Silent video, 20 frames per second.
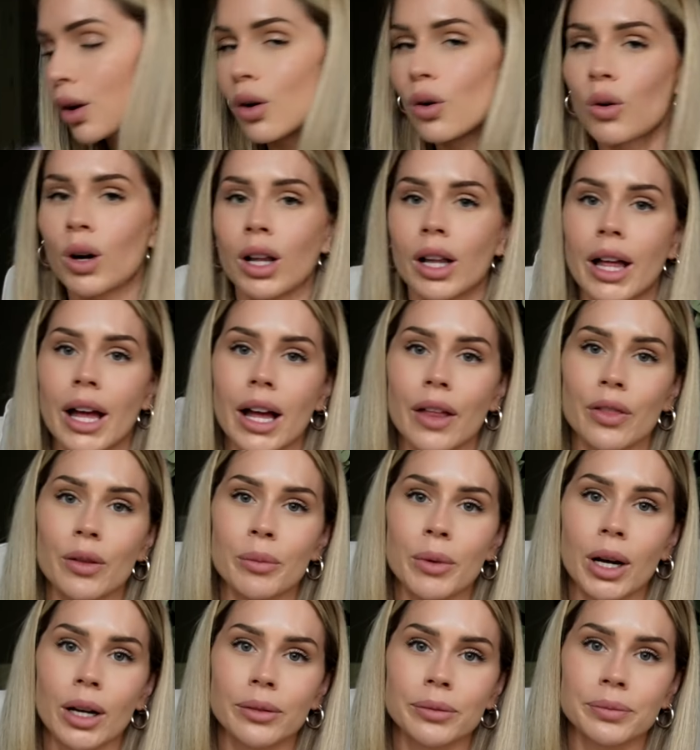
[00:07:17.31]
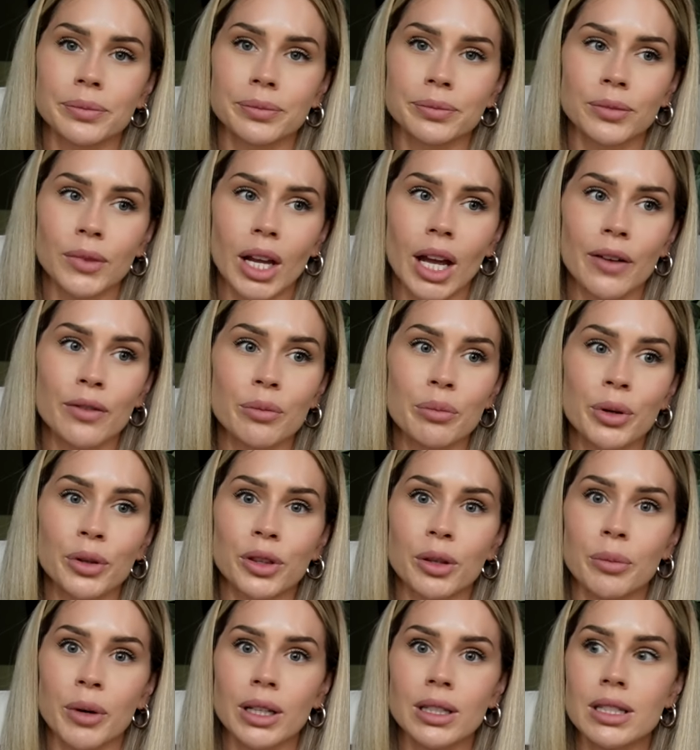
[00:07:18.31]
while I had them on. I haven't put
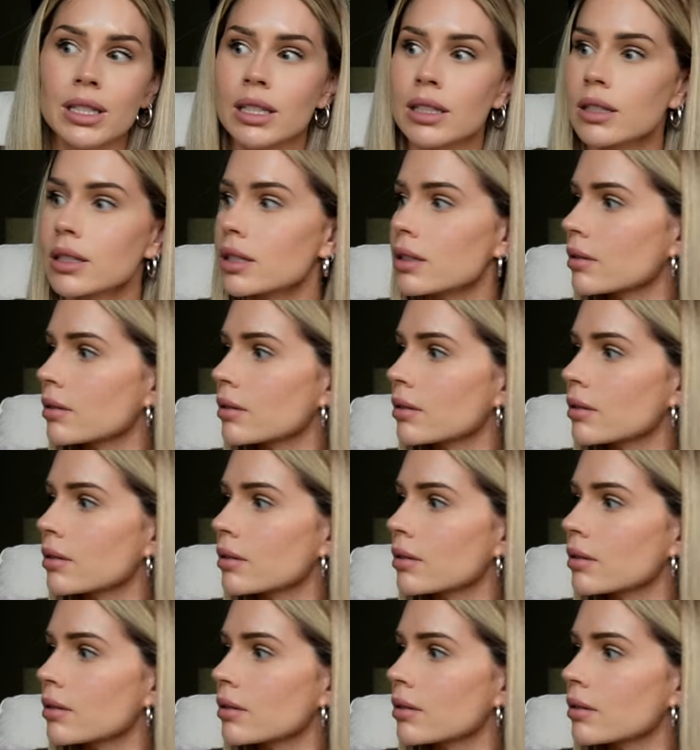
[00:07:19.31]
them on since.